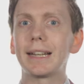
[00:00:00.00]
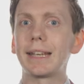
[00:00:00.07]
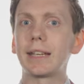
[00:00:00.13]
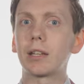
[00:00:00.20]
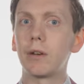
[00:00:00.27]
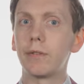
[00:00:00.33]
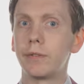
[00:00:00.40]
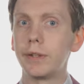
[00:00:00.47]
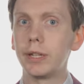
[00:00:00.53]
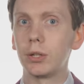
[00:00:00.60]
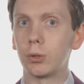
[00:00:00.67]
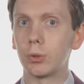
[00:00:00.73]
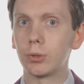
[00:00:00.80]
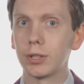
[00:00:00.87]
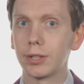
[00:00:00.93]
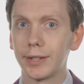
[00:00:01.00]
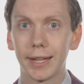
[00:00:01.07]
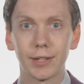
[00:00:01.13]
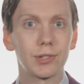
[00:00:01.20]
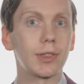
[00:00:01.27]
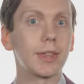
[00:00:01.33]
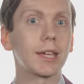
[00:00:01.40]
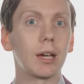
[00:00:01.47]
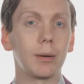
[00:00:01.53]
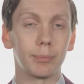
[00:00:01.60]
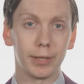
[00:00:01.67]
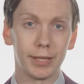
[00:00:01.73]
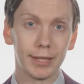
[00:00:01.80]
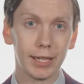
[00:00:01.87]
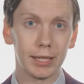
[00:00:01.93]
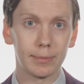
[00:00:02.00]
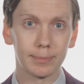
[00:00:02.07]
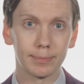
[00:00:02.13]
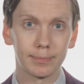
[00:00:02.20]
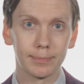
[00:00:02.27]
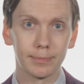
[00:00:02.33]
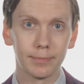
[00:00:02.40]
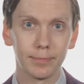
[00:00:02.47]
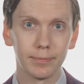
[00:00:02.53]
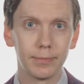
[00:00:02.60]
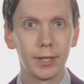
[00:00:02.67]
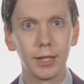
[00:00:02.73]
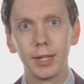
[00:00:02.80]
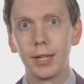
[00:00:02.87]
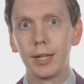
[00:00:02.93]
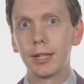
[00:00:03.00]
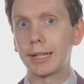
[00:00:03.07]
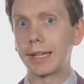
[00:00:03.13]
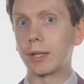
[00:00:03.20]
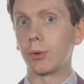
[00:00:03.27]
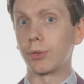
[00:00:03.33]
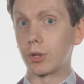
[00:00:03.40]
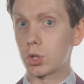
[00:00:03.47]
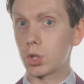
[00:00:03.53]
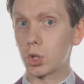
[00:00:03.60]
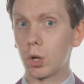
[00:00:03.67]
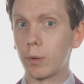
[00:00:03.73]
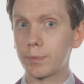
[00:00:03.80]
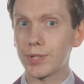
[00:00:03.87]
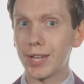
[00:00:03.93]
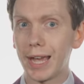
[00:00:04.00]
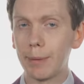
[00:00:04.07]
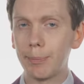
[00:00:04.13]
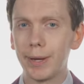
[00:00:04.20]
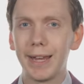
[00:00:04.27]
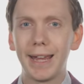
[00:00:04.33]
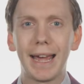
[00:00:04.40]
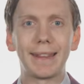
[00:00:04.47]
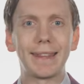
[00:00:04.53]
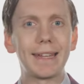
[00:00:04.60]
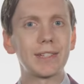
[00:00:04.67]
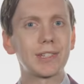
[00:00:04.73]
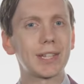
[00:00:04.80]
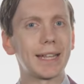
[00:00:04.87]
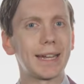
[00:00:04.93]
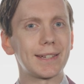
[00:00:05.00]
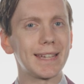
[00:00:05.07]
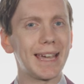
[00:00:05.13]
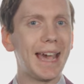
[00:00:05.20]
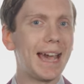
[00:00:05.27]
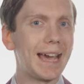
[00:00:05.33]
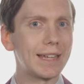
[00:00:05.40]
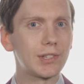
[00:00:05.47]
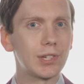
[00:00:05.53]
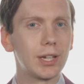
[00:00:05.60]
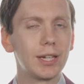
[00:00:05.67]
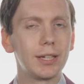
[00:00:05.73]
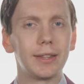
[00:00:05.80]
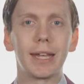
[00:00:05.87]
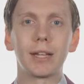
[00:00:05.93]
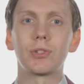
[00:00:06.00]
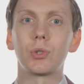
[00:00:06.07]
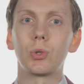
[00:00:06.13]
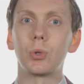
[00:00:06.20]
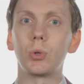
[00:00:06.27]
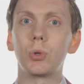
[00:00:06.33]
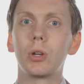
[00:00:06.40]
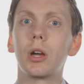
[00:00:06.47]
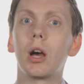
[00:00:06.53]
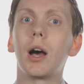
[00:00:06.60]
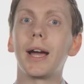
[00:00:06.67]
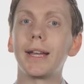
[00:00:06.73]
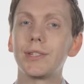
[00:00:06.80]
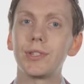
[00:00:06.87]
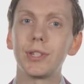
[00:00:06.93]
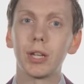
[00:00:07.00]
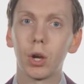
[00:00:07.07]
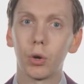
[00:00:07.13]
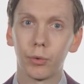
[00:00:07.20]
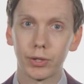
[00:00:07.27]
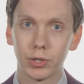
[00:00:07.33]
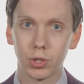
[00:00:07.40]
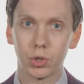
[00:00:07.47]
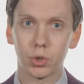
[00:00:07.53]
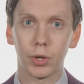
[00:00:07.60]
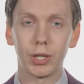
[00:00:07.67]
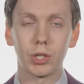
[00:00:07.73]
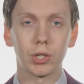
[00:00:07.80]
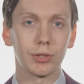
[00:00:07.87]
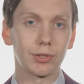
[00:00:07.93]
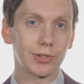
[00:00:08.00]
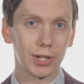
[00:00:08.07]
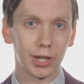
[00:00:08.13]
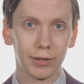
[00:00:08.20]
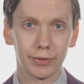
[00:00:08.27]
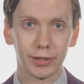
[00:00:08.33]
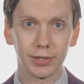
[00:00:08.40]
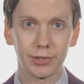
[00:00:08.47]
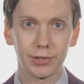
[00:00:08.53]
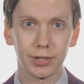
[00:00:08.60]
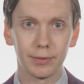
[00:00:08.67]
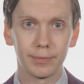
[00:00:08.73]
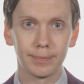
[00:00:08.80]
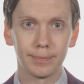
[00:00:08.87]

click View next to the company name. Click on the Shop tab and then select Add next to ICO Registration Service.